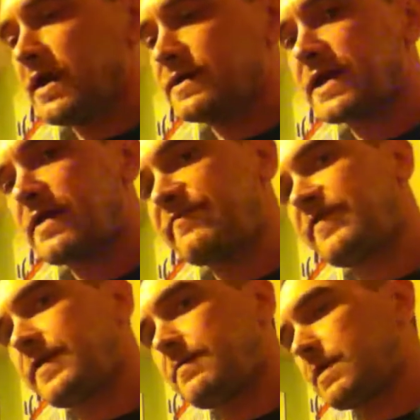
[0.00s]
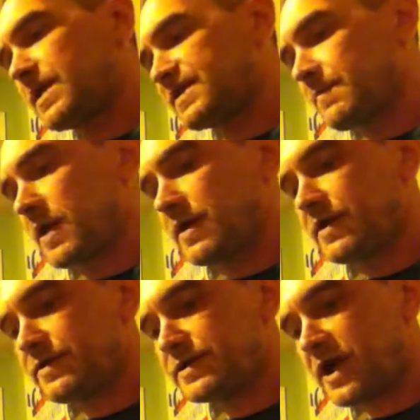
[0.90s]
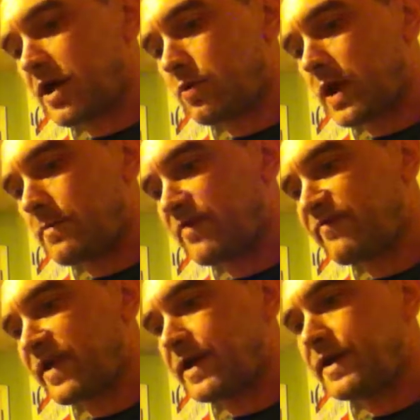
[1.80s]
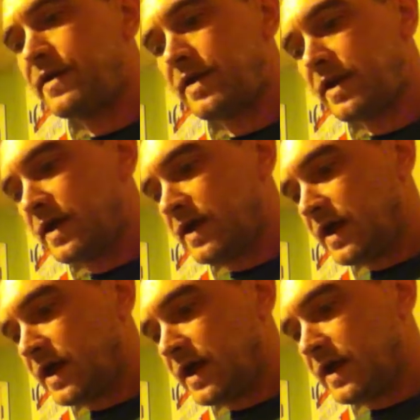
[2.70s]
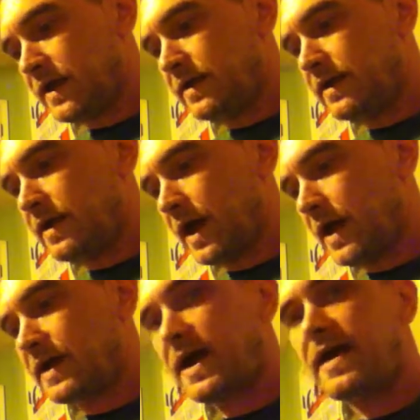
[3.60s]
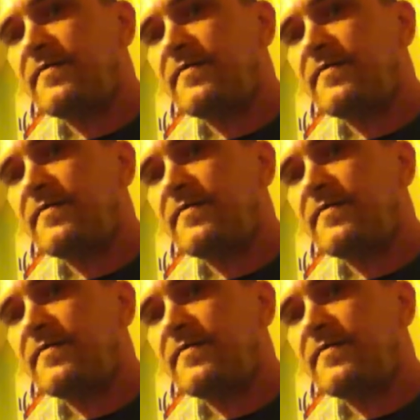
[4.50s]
it's kind of funny because I'm not a huge Kyle Rayner fan, and I kind